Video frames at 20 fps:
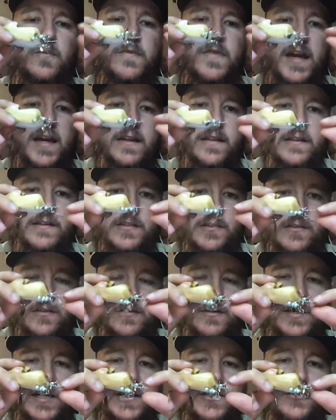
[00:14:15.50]
think this is
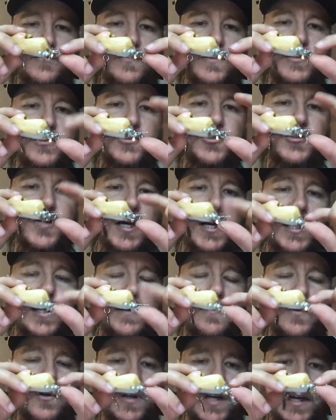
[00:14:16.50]
going to catch fish. I
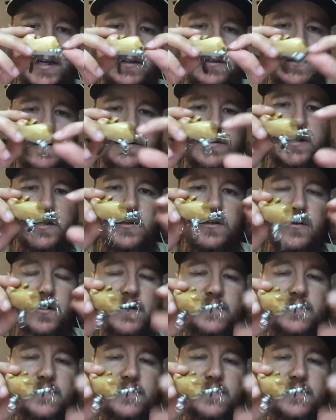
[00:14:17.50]
am going to add another tail.